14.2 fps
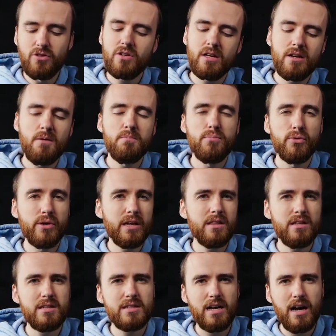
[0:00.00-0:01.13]
You can bring
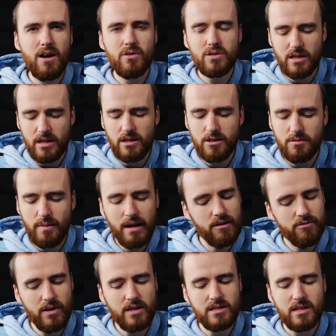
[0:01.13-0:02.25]
this out in your main
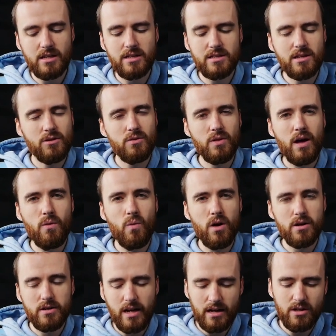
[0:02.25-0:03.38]
phase against that
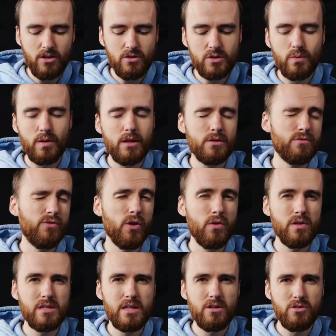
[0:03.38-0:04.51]
water deck and use one of those
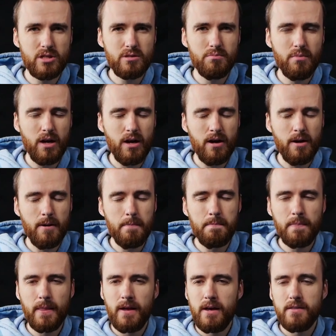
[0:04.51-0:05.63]
floatings that
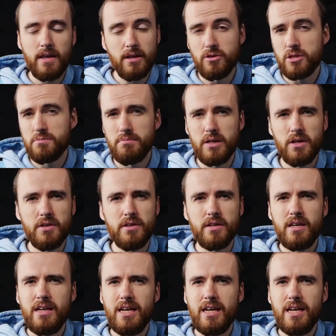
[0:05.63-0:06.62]
you just milled,